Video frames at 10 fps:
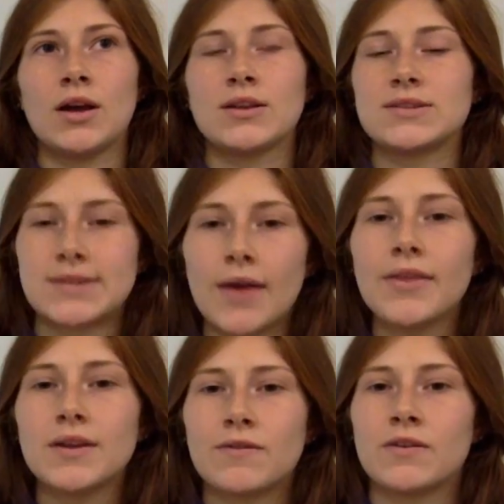to tell the
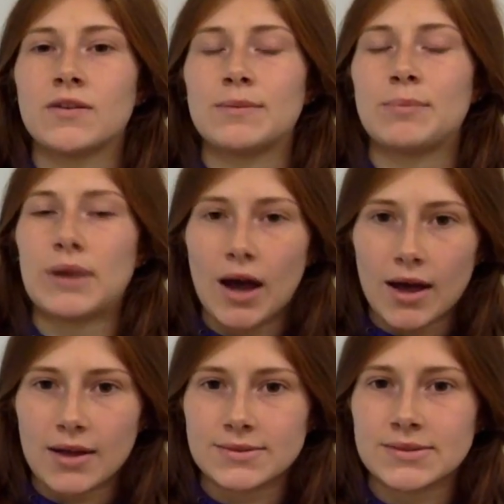difference
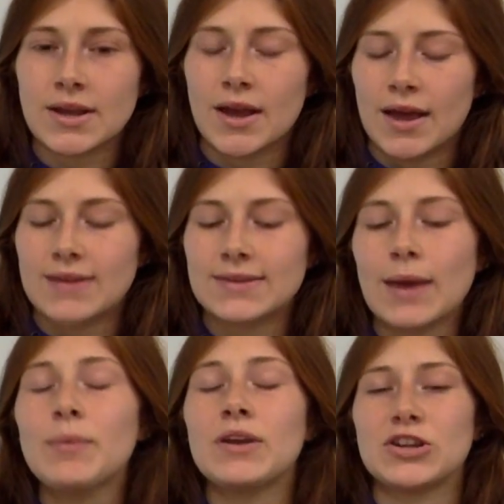because
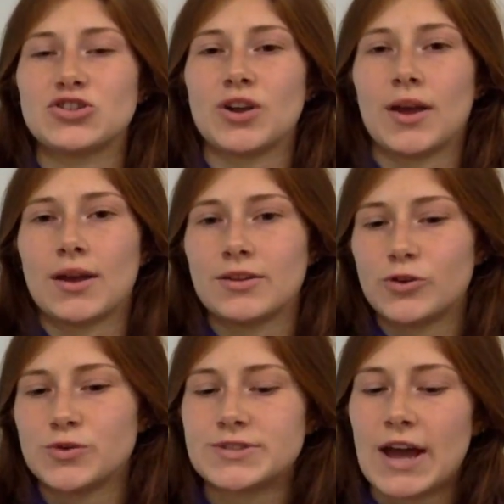escape conditioning is
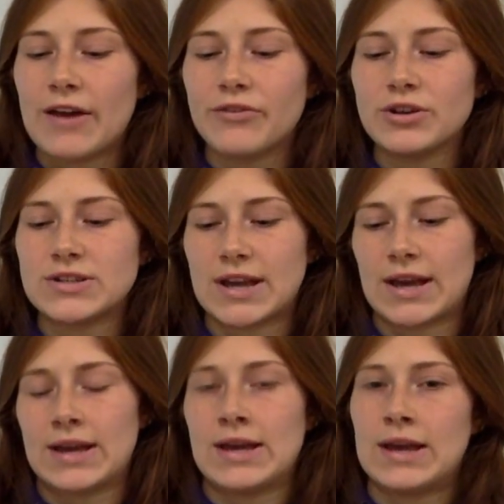used every
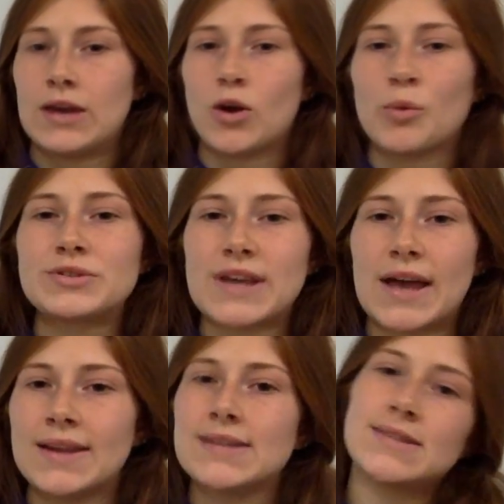day in almost
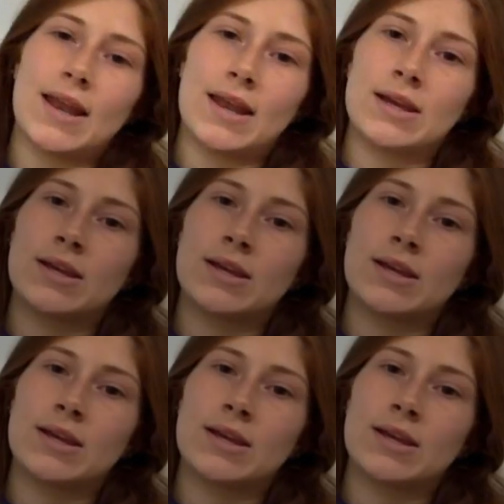any setting.